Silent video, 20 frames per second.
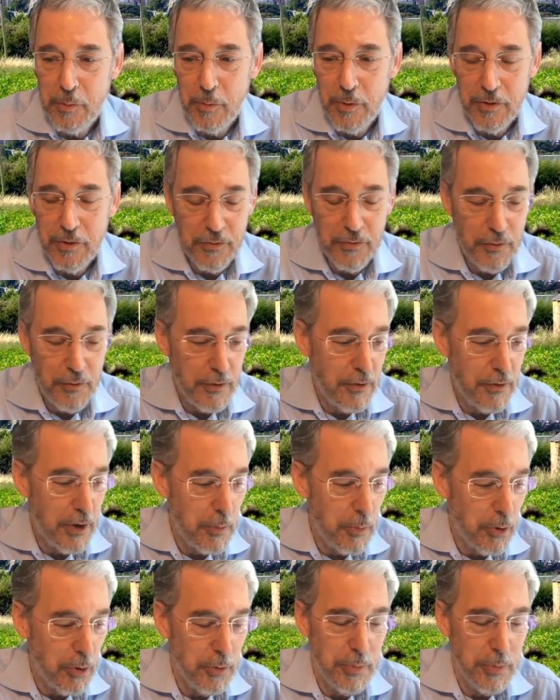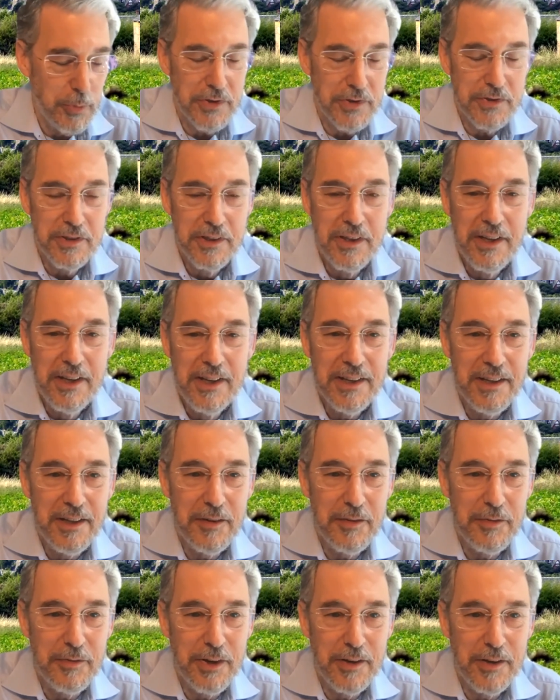was for the very purpose
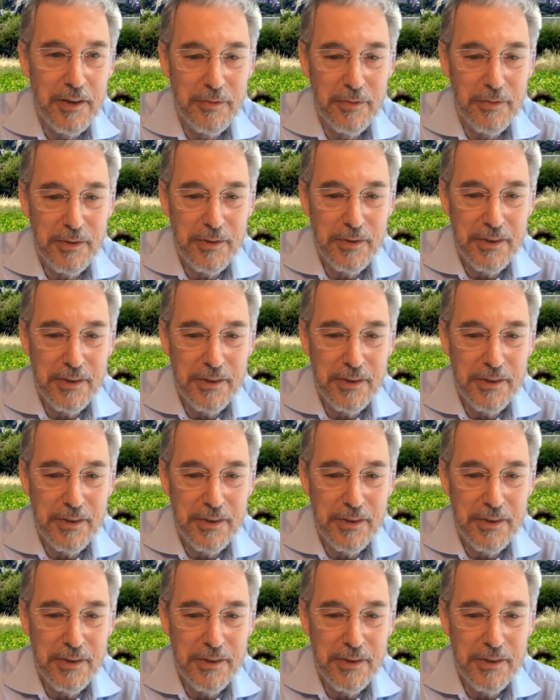of